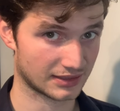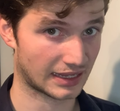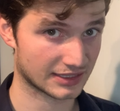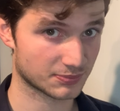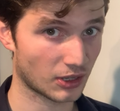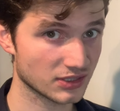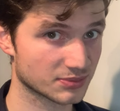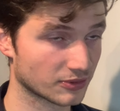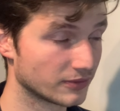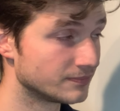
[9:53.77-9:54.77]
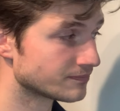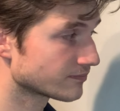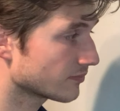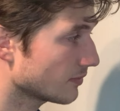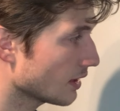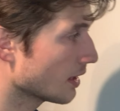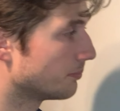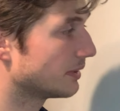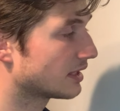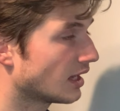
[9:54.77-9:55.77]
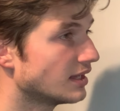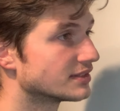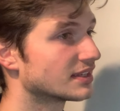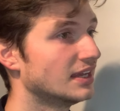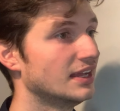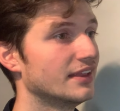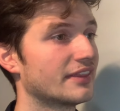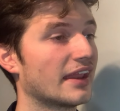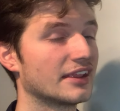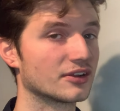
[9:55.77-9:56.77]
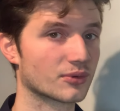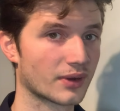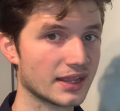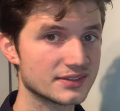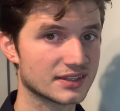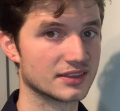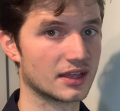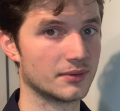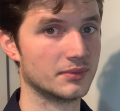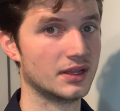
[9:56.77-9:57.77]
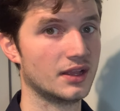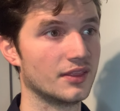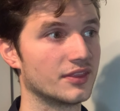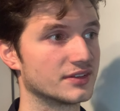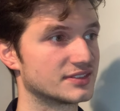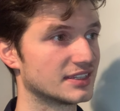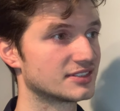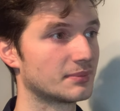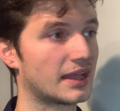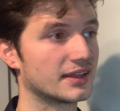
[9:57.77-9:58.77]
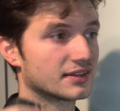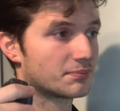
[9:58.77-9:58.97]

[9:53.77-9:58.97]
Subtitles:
as possible because that ingrains in them the systematic